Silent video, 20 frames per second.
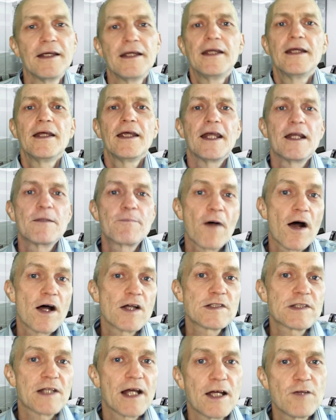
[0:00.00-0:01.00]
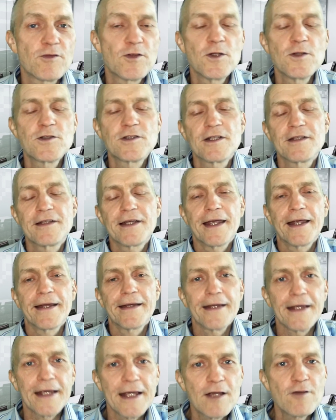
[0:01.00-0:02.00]
In the past, I've used it in
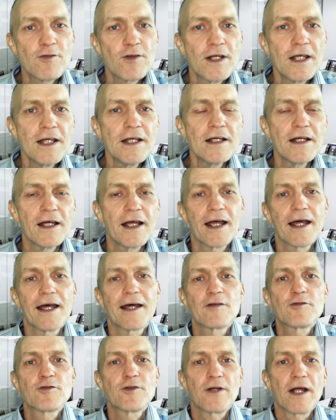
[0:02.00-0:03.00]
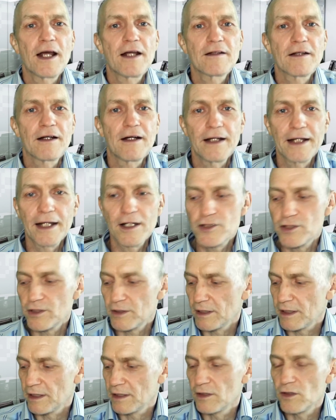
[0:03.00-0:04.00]
the evening, and for that I
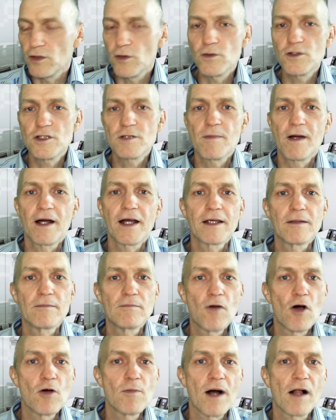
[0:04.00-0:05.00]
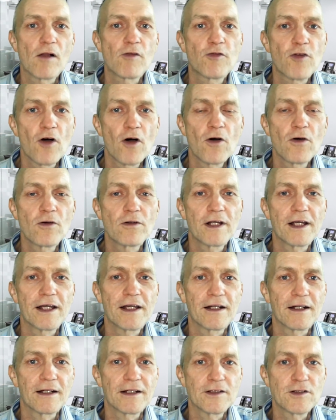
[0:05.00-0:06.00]
actually used my mobile phone
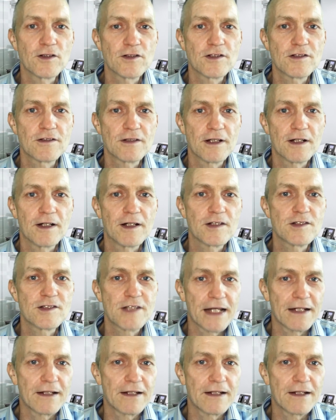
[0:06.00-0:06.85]
and I just set an